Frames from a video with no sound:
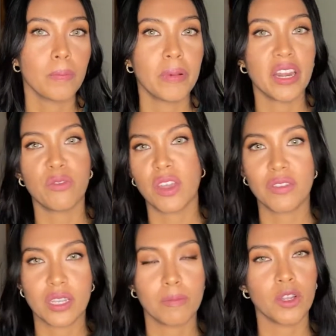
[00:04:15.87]
but if you have
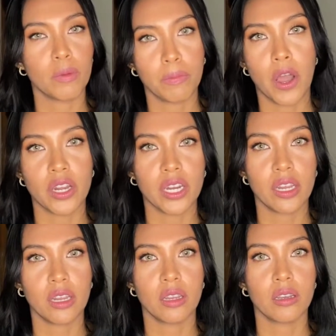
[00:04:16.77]
a similar
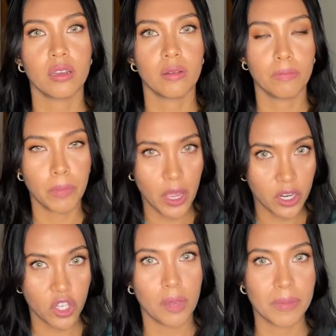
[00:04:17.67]
body
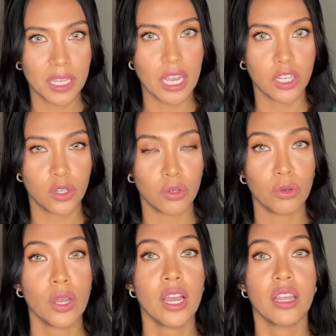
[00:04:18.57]
shape as I do,